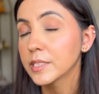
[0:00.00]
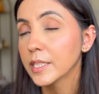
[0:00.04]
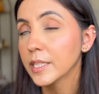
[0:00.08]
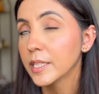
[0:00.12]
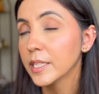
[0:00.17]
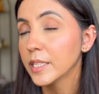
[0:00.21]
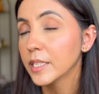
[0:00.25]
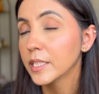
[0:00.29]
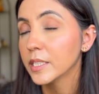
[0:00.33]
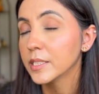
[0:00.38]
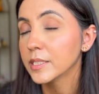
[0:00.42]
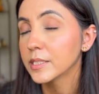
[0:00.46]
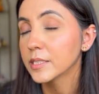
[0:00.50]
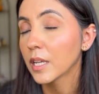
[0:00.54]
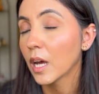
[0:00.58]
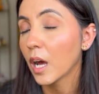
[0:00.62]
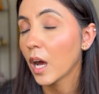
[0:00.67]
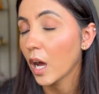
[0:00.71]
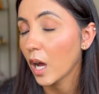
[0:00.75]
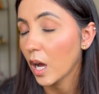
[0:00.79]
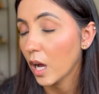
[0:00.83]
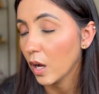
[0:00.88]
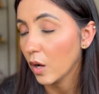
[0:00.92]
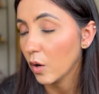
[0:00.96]
is
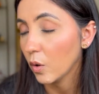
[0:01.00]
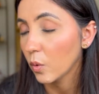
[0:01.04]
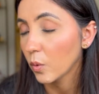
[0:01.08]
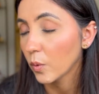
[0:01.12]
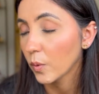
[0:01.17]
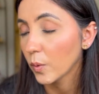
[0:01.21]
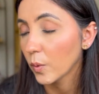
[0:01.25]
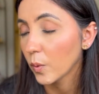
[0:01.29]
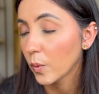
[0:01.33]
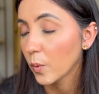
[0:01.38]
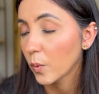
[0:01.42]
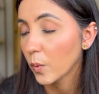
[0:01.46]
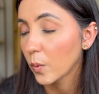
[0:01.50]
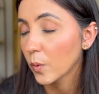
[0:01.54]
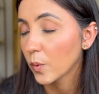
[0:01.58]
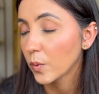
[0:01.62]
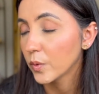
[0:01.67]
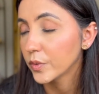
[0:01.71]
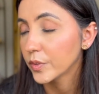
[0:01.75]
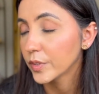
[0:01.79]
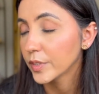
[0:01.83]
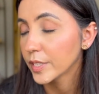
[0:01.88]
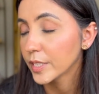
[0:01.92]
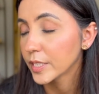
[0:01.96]
how
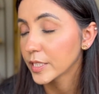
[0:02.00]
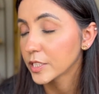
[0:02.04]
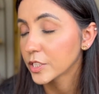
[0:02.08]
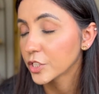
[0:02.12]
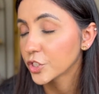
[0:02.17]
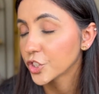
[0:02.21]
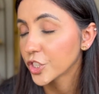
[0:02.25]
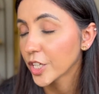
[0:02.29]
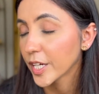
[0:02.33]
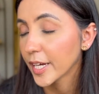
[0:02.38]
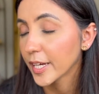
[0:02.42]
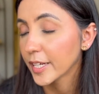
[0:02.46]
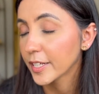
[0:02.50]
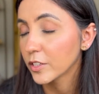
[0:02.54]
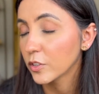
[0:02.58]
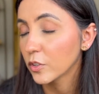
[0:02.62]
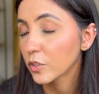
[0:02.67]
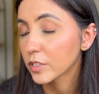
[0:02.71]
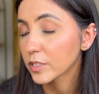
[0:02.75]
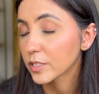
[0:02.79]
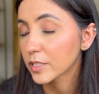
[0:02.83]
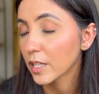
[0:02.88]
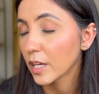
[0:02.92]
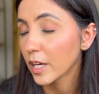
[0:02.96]
this shade
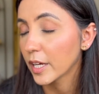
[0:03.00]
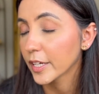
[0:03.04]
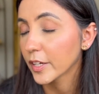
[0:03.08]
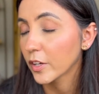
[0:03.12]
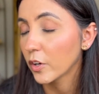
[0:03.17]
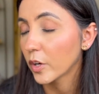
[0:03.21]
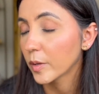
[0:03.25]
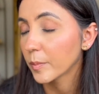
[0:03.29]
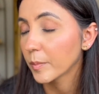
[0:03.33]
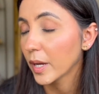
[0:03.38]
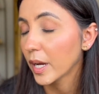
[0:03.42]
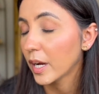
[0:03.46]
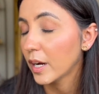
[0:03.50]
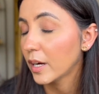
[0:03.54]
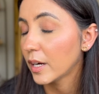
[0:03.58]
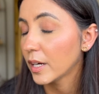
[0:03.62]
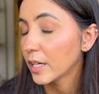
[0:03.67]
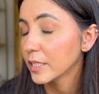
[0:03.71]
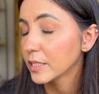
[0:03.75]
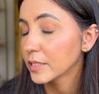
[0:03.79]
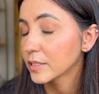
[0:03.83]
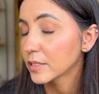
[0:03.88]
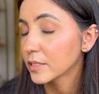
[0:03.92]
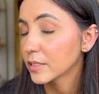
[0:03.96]
looks like on my
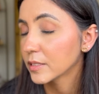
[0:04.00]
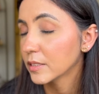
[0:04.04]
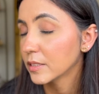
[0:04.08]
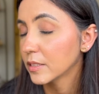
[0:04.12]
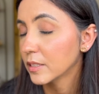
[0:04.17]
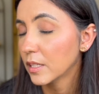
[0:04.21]
eyes.